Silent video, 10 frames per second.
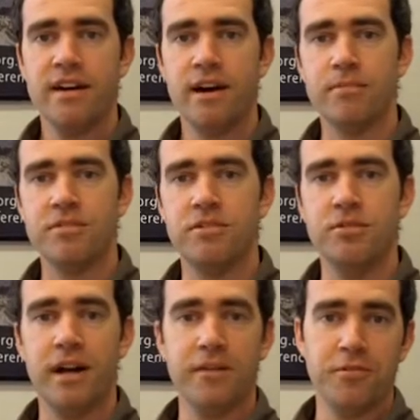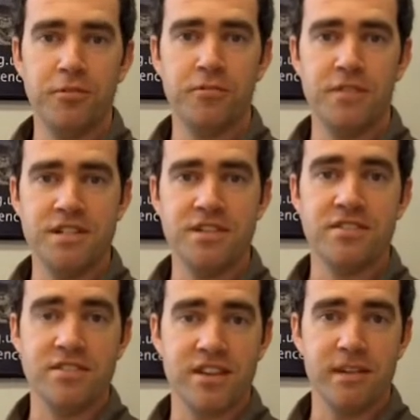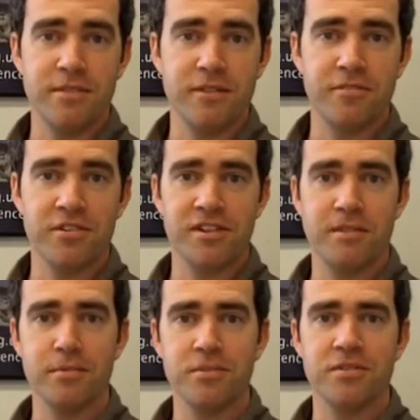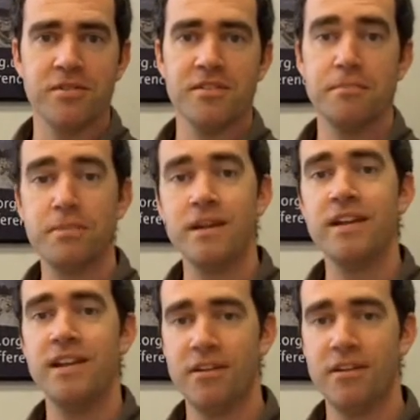up to elephant orphanages in Zambia, for example. So it's complete